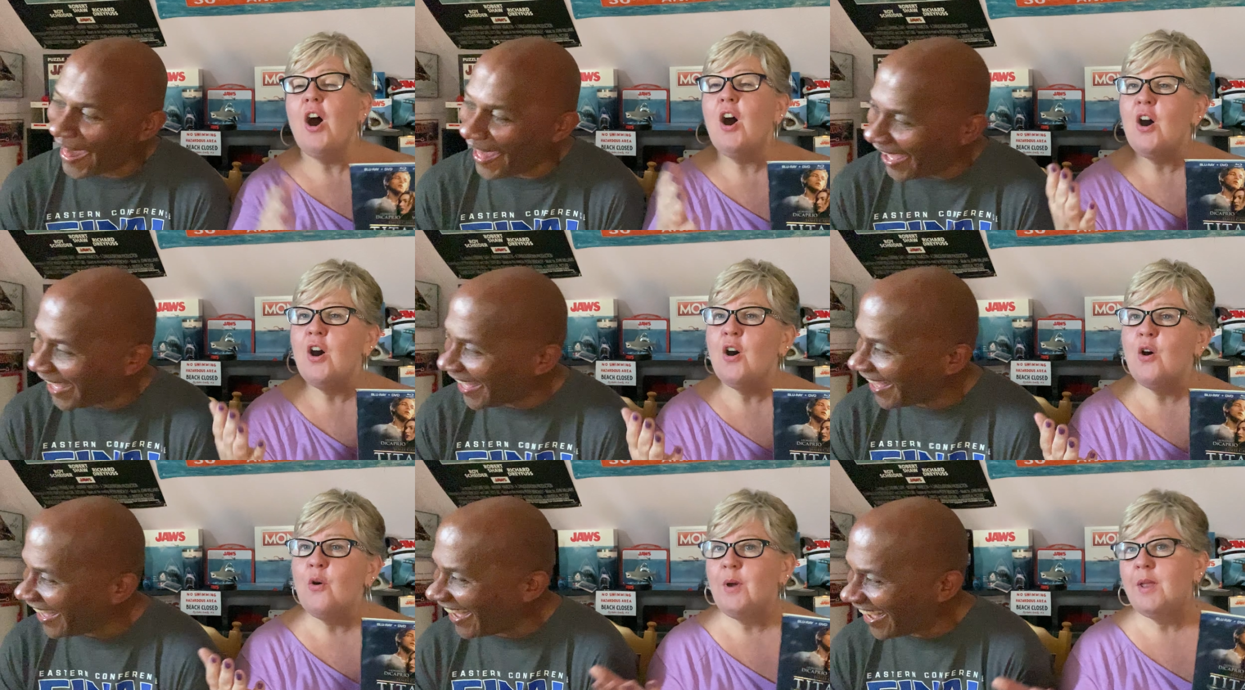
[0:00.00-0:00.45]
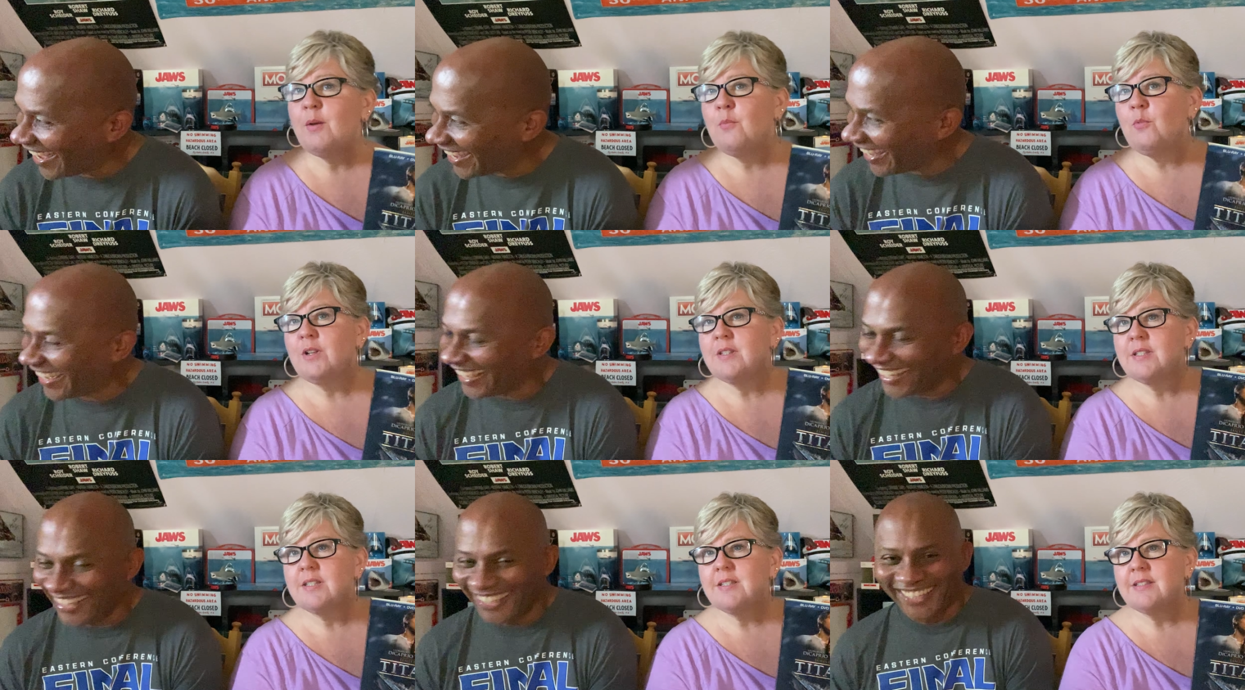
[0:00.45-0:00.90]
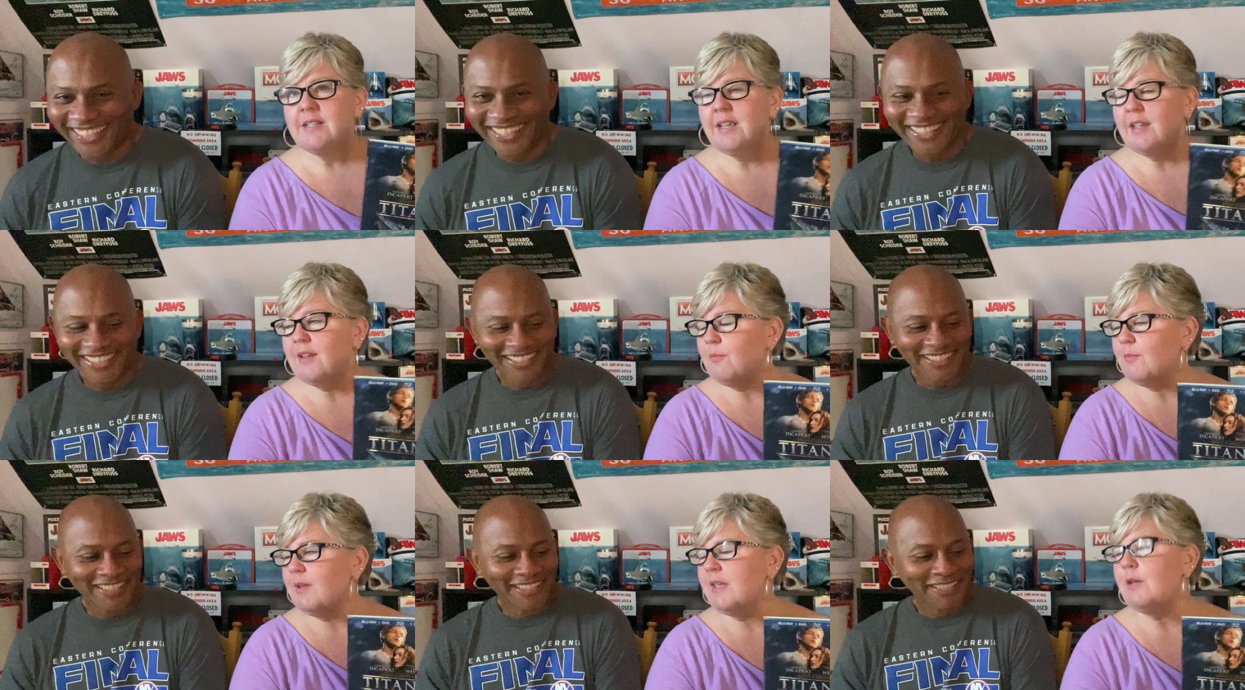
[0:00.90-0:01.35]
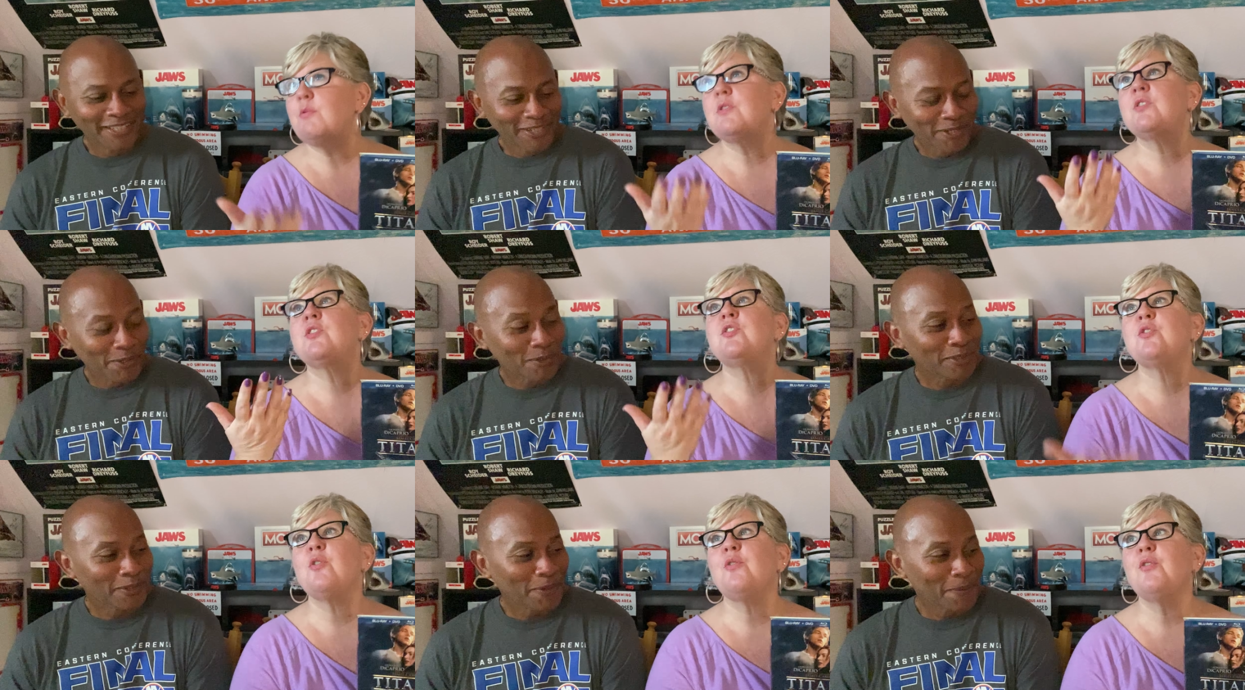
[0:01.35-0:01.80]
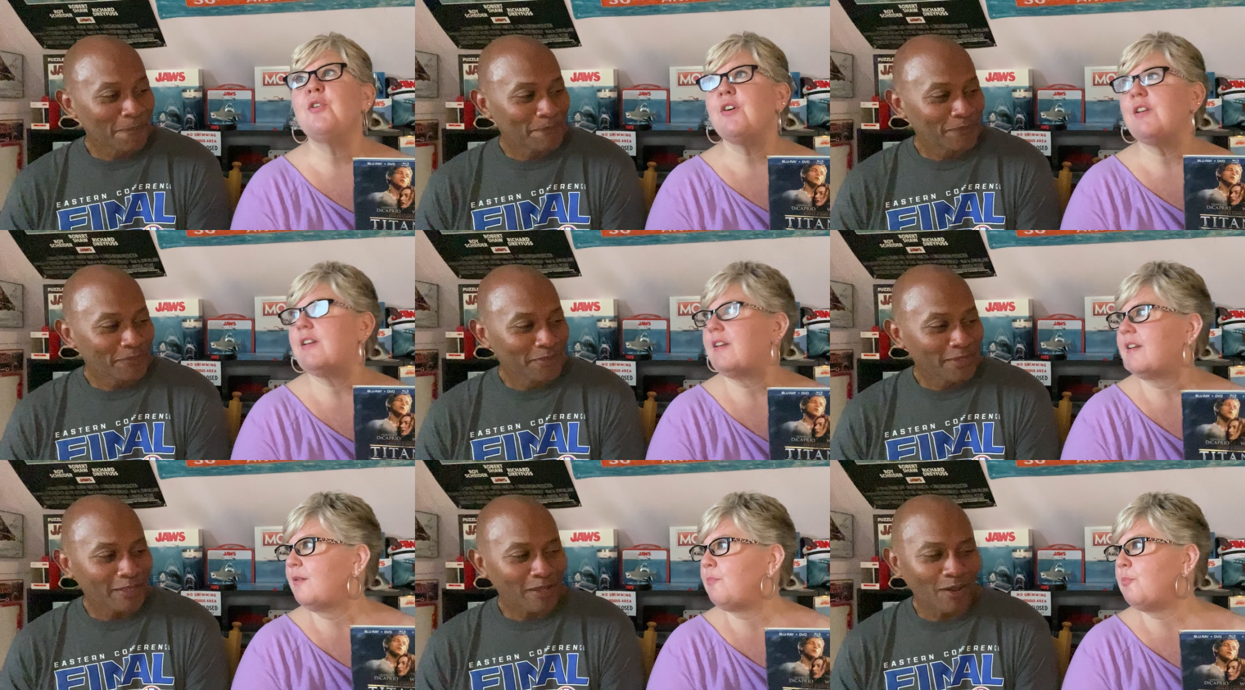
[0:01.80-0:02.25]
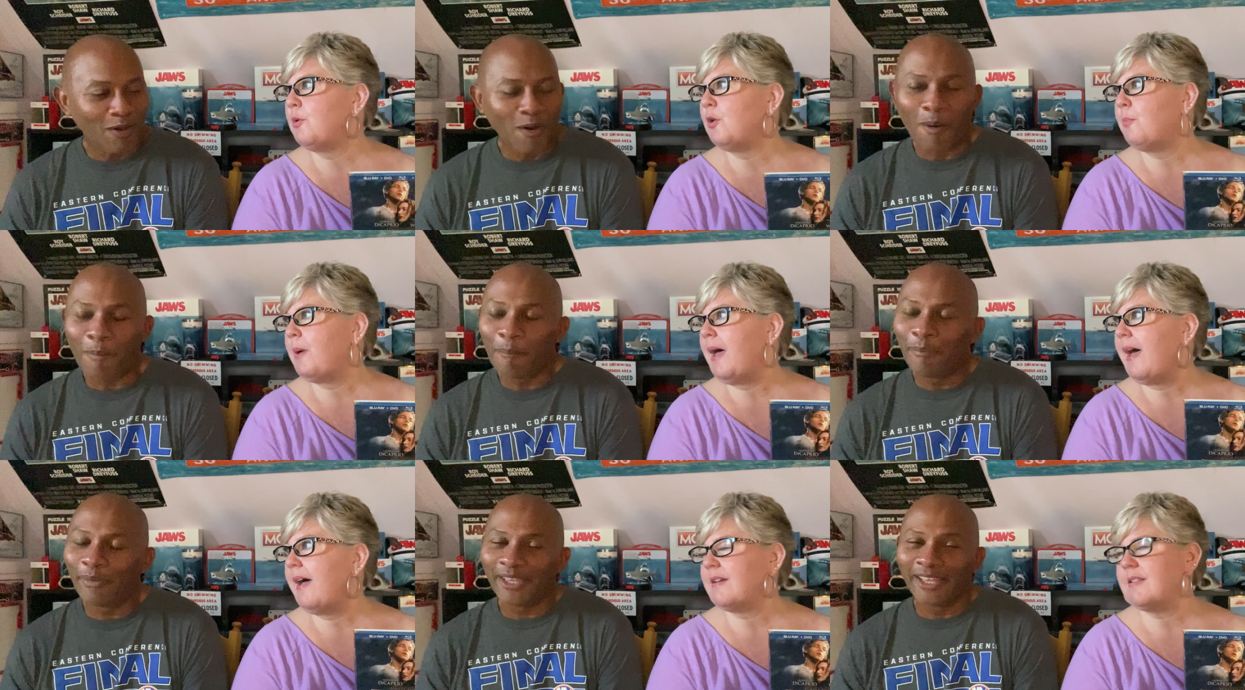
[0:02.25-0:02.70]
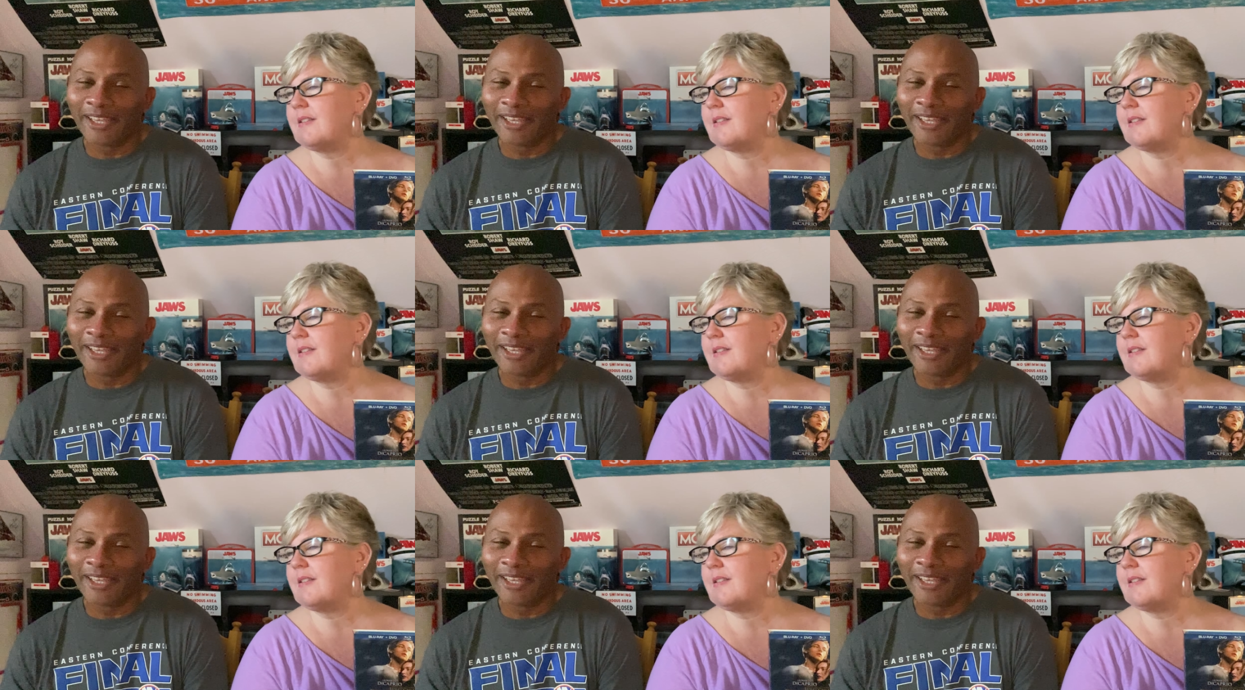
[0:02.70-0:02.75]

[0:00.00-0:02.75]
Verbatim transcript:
Speaker 1: oh, and what's his name? He was so good in it. Bill oh, Paxton.